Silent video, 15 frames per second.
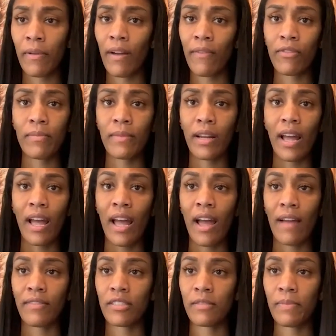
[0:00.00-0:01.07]
platform that I
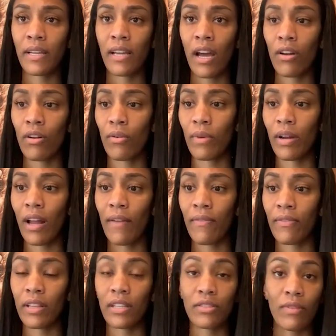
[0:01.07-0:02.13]
have to speak out on what I
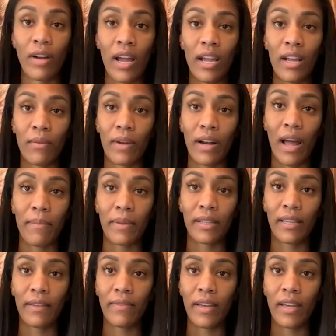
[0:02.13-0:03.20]
feel is right and what I
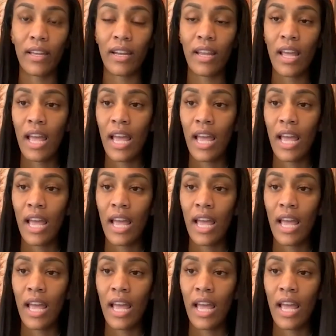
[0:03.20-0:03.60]
believe in.